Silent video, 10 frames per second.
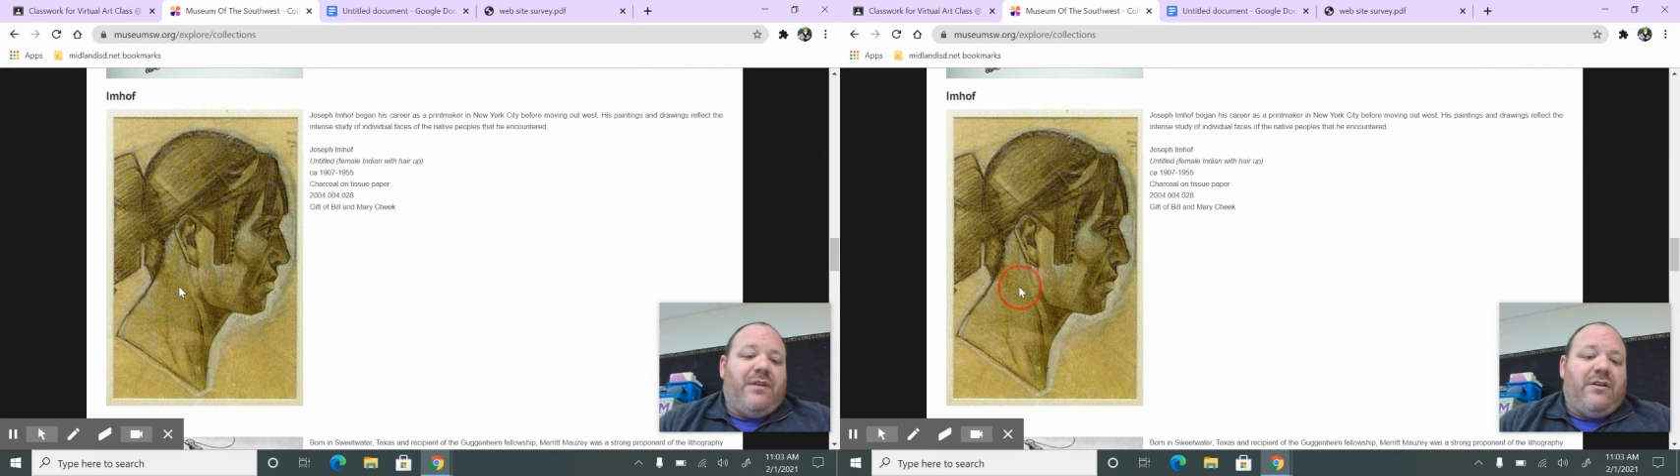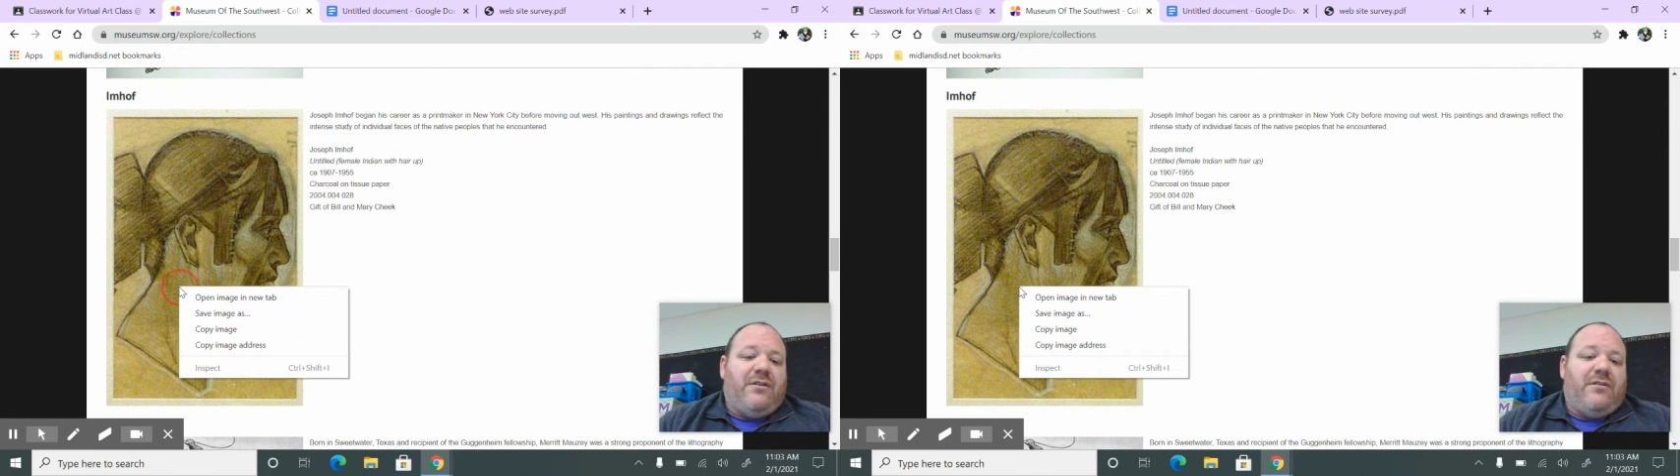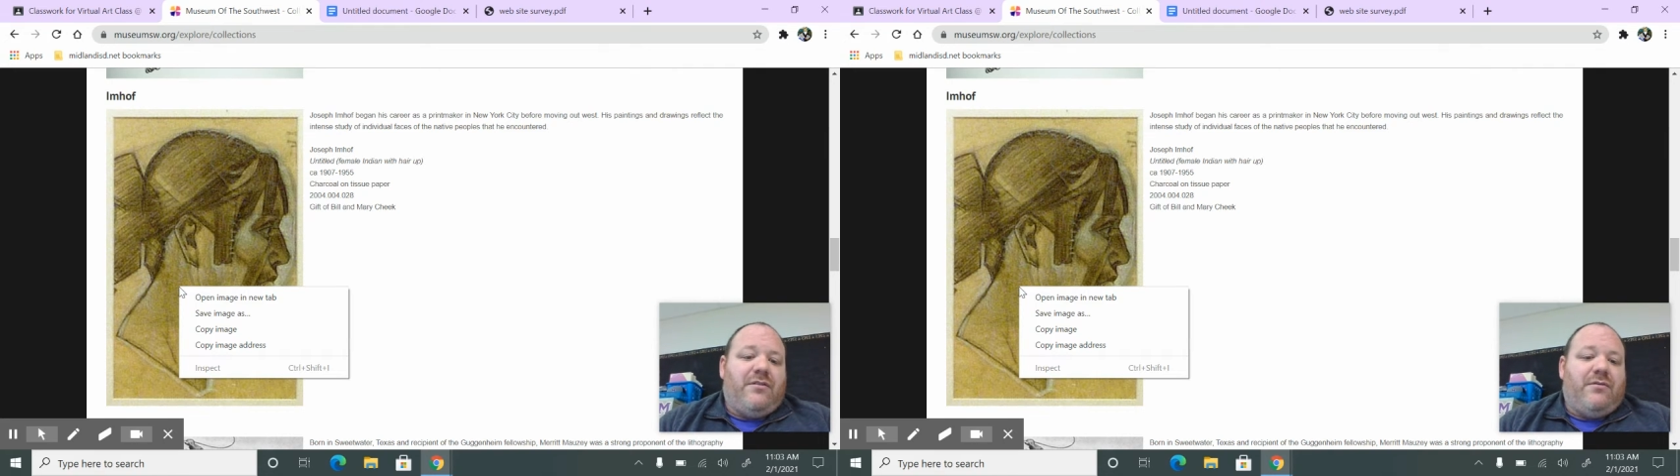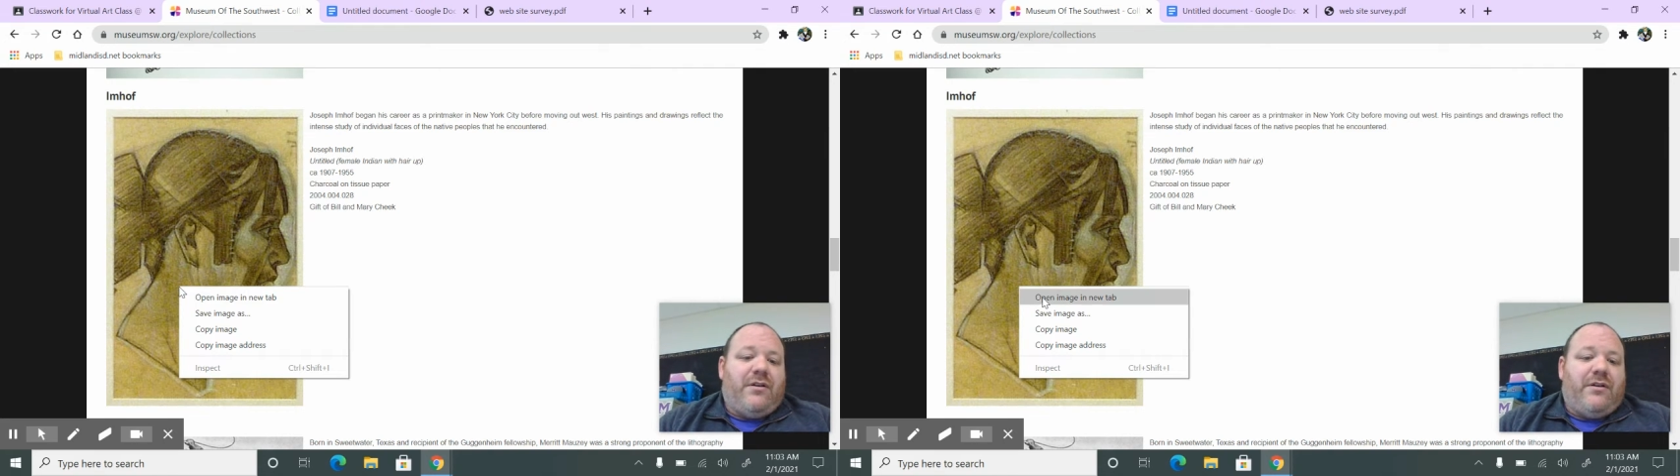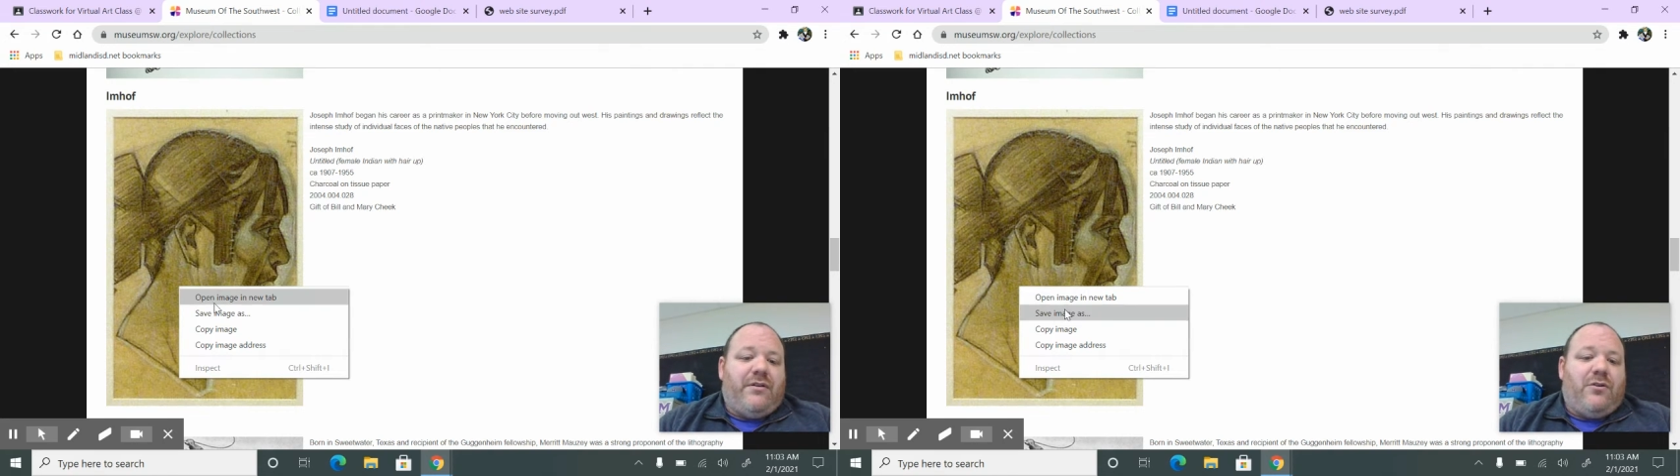you can do
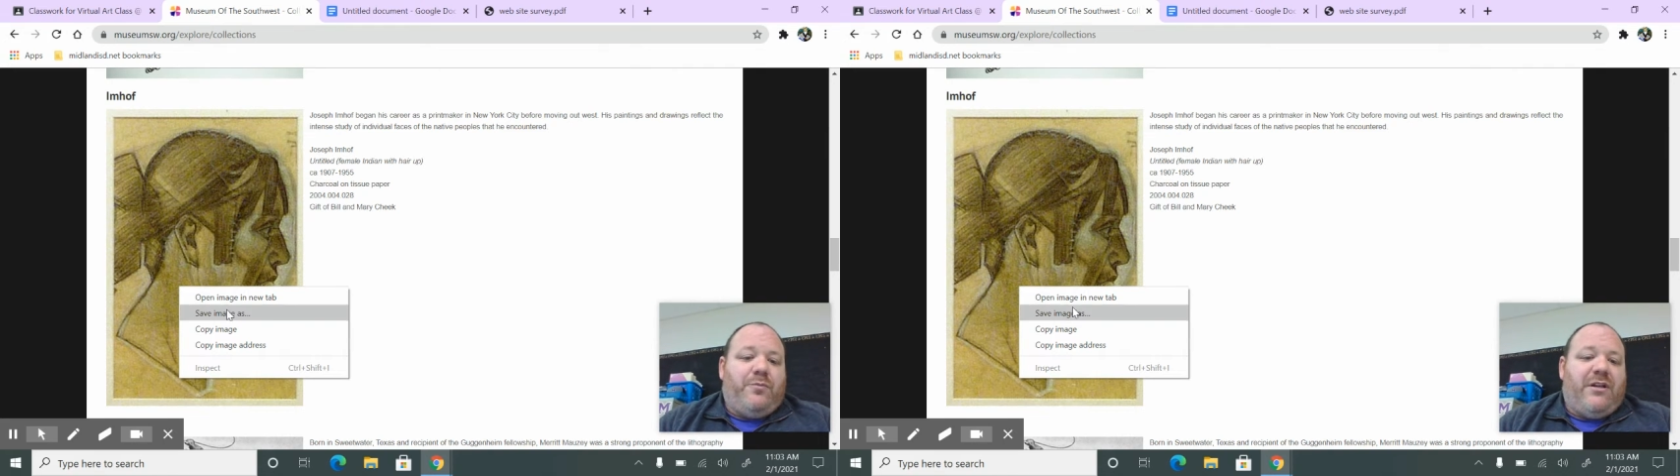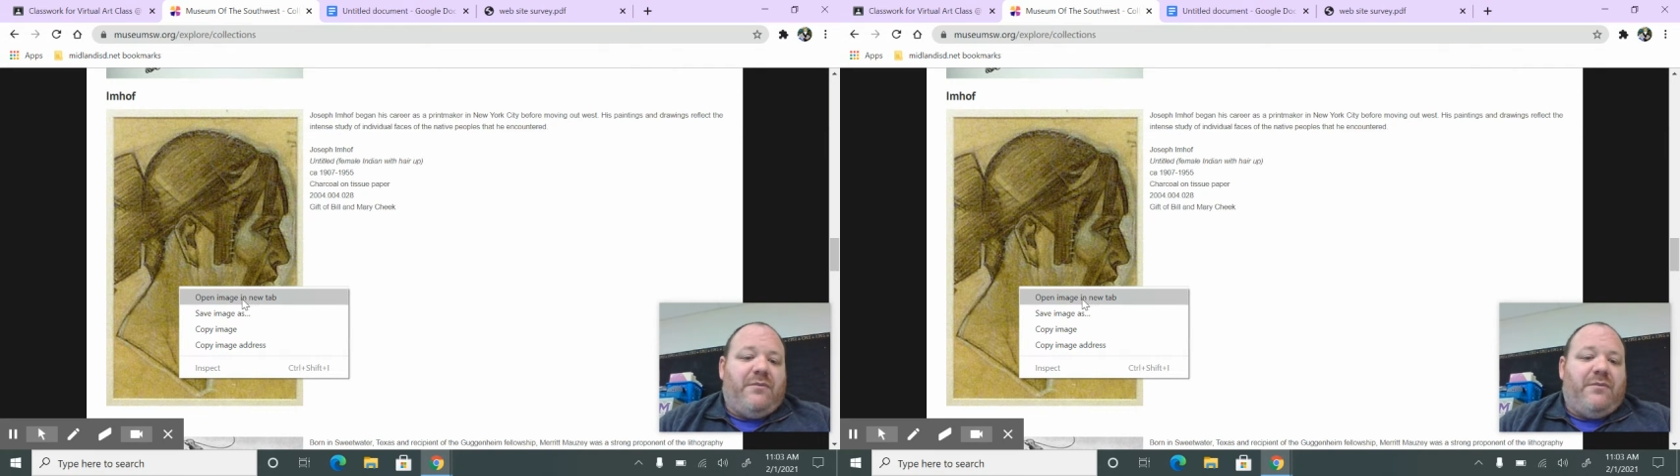open